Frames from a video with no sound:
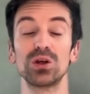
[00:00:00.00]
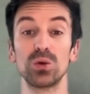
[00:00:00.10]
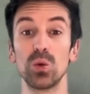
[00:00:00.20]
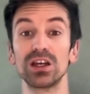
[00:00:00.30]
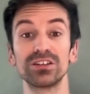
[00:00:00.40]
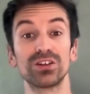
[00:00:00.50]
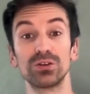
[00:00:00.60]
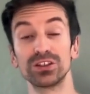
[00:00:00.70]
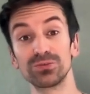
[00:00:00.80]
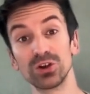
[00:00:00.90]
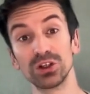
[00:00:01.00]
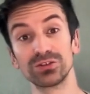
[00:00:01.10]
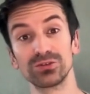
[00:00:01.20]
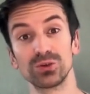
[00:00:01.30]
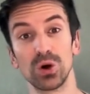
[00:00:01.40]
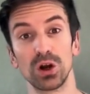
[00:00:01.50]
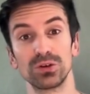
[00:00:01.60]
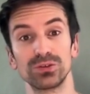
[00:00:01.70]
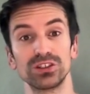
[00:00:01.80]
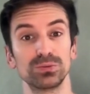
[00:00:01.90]
Once logs have gone through all
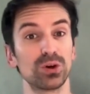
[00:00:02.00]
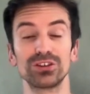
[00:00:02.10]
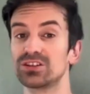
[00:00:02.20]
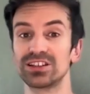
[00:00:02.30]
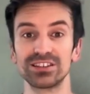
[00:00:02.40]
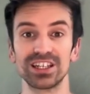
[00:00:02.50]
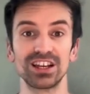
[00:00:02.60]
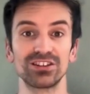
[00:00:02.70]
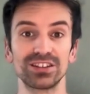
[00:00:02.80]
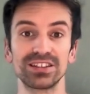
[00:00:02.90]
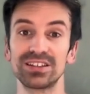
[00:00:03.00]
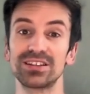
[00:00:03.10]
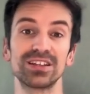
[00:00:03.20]
of these processing stages,